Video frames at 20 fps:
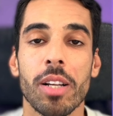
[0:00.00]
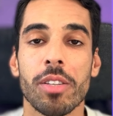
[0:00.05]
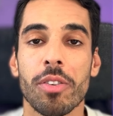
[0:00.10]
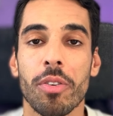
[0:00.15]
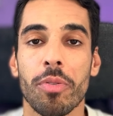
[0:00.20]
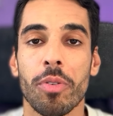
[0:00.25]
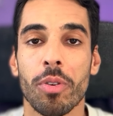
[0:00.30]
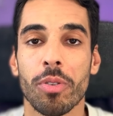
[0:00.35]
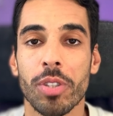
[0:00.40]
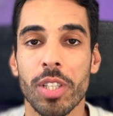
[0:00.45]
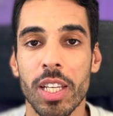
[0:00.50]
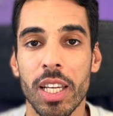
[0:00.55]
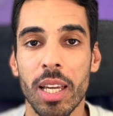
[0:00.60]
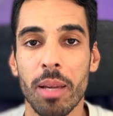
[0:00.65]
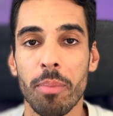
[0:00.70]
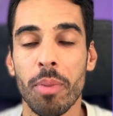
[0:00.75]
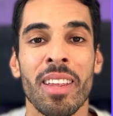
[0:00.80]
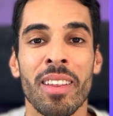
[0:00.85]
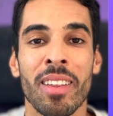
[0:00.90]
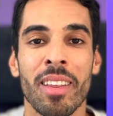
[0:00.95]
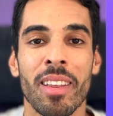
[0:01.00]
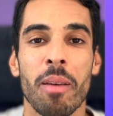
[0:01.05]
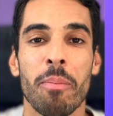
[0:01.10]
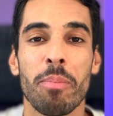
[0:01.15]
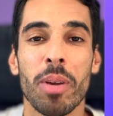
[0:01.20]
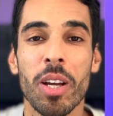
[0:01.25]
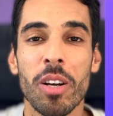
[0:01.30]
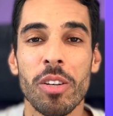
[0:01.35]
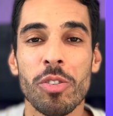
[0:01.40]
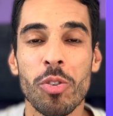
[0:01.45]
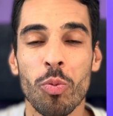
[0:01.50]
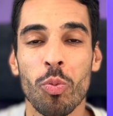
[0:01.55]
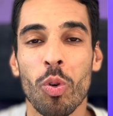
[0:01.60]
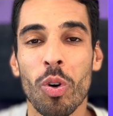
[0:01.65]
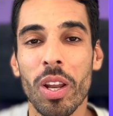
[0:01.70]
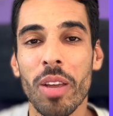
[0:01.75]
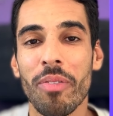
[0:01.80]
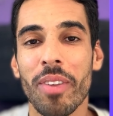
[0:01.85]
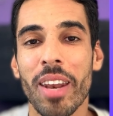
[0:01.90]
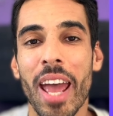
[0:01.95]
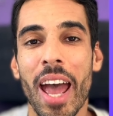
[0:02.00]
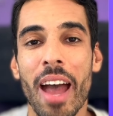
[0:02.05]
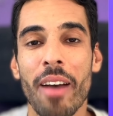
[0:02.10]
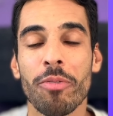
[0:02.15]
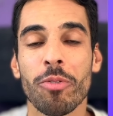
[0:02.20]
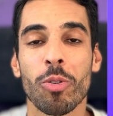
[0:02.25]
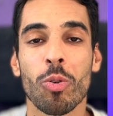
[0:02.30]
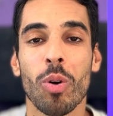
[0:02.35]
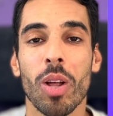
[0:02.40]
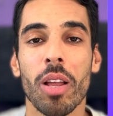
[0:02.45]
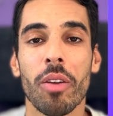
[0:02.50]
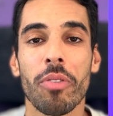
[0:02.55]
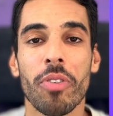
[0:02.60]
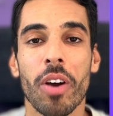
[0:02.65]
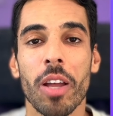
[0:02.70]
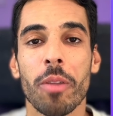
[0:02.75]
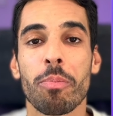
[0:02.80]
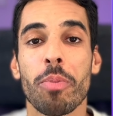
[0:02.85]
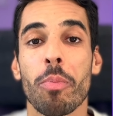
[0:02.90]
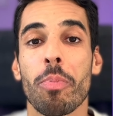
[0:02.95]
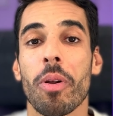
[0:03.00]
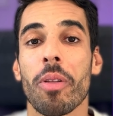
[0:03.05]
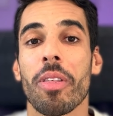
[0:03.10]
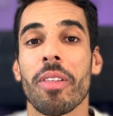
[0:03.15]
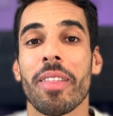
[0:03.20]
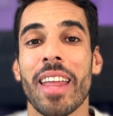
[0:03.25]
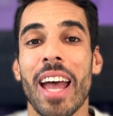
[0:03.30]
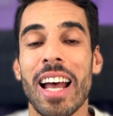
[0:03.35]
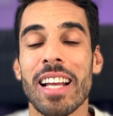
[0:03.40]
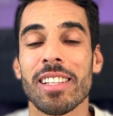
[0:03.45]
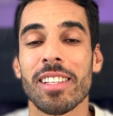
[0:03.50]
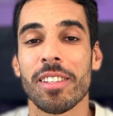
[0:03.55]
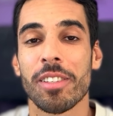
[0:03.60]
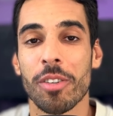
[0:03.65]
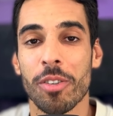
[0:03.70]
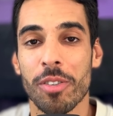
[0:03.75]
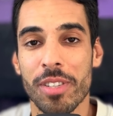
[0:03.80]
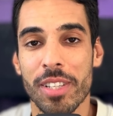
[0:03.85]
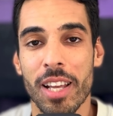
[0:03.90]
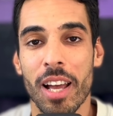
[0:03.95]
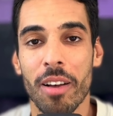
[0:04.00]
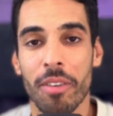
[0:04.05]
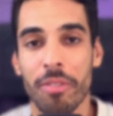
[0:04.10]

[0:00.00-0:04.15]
team, because you won't even have to qualify and prepare the tasks yourself.